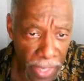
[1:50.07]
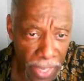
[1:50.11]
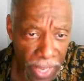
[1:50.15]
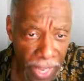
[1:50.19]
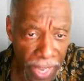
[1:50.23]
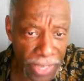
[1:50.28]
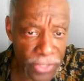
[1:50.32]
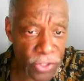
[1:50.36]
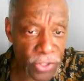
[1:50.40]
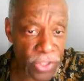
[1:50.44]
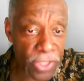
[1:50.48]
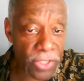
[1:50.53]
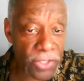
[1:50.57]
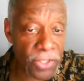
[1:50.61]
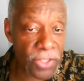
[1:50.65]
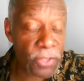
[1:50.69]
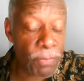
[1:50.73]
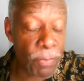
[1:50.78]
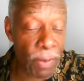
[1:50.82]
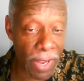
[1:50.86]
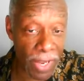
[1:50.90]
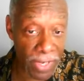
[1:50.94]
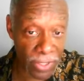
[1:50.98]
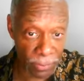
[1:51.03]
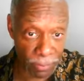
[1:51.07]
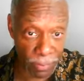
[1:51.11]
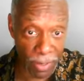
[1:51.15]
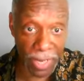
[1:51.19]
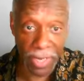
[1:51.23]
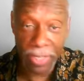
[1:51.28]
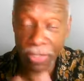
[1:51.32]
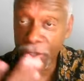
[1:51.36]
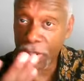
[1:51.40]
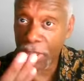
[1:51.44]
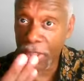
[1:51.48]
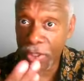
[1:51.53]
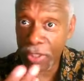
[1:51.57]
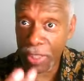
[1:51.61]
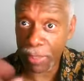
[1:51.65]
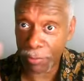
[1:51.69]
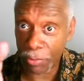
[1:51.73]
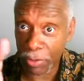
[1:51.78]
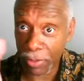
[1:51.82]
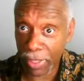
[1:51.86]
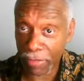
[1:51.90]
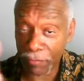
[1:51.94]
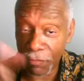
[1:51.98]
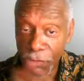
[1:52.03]
as Jesus passed by, John
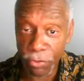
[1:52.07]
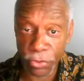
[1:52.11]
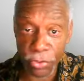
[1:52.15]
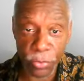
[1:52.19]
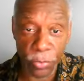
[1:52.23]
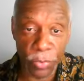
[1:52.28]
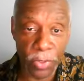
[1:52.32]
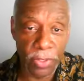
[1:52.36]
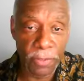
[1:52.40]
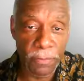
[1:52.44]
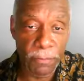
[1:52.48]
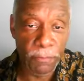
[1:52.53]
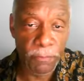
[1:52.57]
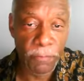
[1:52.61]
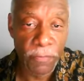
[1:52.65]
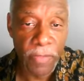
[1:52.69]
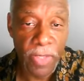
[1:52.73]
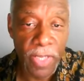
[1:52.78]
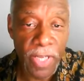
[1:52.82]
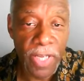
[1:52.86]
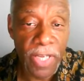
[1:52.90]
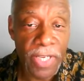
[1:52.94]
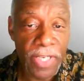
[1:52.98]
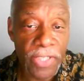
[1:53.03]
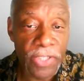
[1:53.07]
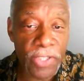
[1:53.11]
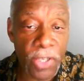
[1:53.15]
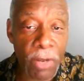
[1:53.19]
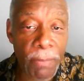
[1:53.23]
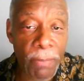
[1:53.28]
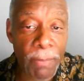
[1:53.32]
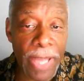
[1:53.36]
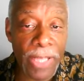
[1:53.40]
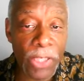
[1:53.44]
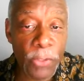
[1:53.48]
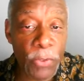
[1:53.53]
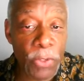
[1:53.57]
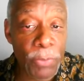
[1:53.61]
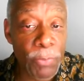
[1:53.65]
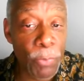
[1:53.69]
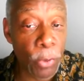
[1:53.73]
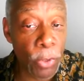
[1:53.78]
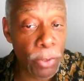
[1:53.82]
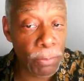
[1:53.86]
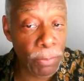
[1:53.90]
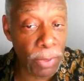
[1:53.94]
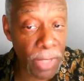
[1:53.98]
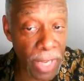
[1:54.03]
chapter 9, verse 1, he saw a man who was
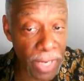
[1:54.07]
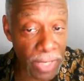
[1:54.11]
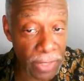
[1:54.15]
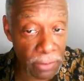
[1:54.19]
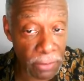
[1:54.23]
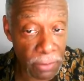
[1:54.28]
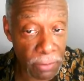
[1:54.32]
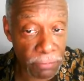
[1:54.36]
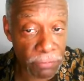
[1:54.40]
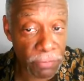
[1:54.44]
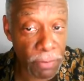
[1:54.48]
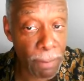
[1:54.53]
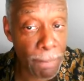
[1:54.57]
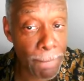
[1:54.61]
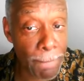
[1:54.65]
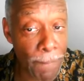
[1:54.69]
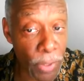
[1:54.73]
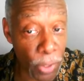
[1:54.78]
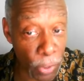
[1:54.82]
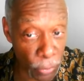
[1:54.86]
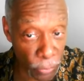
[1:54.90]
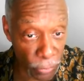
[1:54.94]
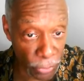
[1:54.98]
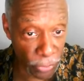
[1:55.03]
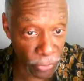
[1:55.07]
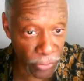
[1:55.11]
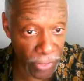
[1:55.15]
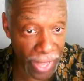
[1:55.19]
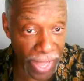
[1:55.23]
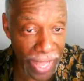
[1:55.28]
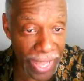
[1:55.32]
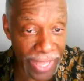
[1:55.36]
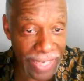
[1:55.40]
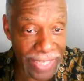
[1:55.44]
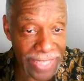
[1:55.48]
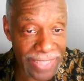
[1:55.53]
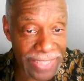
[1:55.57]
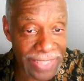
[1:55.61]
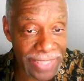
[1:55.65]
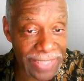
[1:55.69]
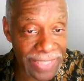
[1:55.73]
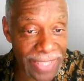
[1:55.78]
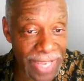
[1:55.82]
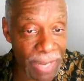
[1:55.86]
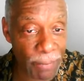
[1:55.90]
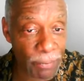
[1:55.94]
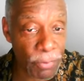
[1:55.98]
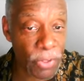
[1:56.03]
born blind from birth, and his
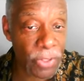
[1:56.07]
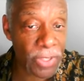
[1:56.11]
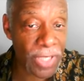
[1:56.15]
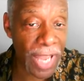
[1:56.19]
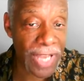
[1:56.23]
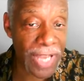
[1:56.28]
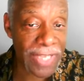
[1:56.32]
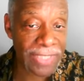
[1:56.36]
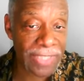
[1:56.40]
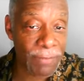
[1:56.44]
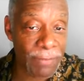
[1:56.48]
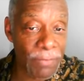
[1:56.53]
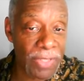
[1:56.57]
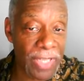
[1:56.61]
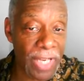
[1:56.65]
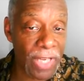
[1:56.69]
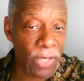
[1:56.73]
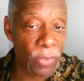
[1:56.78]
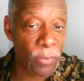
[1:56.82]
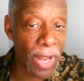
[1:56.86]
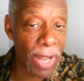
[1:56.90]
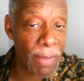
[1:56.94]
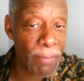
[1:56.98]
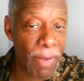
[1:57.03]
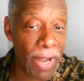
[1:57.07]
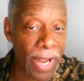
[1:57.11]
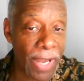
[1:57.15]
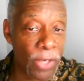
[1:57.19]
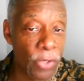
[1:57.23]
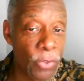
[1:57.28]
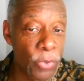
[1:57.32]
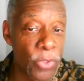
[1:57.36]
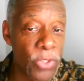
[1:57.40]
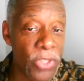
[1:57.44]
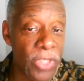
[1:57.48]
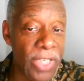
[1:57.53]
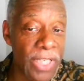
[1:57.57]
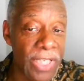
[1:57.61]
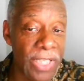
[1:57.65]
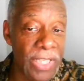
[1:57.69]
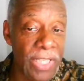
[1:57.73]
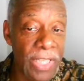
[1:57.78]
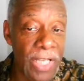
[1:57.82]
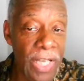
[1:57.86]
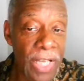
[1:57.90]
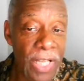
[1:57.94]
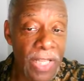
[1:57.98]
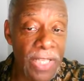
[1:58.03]
disciples asked him, saying, Rabbi, who
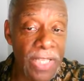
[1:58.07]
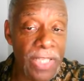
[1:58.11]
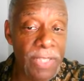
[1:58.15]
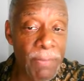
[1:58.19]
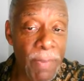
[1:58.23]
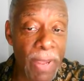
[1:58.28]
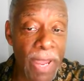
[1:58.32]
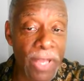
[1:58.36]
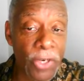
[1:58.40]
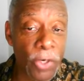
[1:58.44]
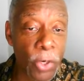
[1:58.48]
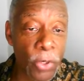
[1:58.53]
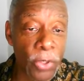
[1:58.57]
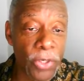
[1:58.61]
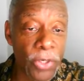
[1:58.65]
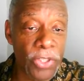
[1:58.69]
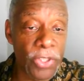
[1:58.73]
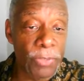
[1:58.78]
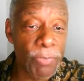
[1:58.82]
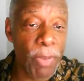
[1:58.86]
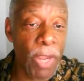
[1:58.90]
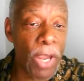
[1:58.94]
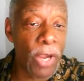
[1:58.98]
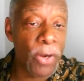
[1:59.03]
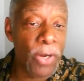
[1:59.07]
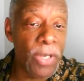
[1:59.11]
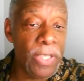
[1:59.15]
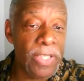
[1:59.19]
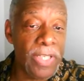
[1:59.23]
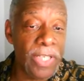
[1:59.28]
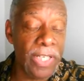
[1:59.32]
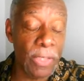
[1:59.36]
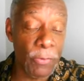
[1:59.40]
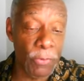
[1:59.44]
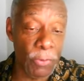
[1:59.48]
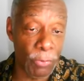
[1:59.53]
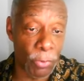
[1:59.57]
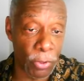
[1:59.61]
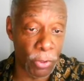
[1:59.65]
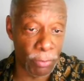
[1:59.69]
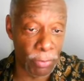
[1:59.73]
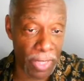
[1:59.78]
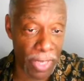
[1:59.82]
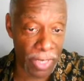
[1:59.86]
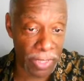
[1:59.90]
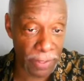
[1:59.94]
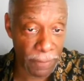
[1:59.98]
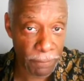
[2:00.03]
sinned, this man or his parents, that he was born
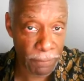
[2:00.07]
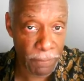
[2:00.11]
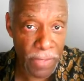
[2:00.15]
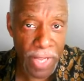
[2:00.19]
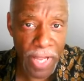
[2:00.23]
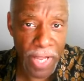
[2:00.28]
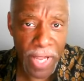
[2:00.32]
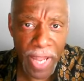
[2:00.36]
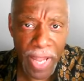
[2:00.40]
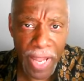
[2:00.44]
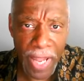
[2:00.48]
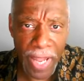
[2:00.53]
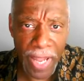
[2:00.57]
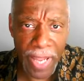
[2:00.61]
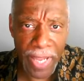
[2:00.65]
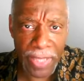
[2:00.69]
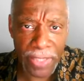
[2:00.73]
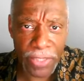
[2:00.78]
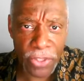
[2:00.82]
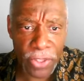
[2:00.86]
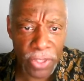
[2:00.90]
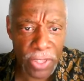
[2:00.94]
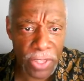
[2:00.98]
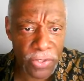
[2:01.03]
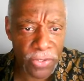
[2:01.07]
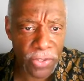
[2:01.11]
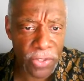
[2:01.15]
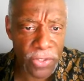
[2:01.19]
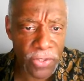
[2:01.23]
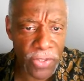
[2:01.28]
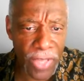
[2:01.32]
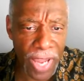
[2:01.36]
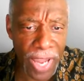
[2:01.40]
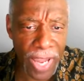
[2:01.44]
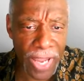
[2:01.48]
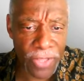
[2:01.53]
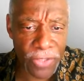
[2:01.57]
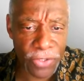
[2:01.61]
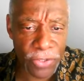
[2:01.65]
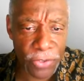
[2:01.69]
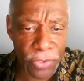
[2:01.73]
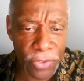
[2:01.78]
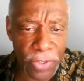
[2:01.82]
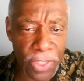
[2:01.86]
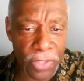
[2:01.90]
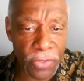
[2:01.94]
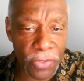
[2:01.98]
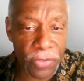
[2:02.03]
blind? And Jesus
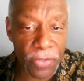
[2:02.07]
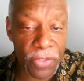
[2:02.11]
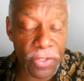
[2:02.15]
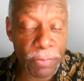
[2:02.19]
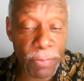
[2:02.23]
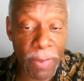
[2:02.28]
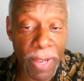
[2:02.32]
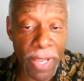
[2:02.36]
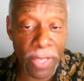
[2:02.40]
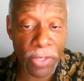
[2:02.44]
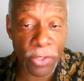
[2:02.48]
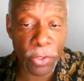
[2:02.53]
answered, neither this man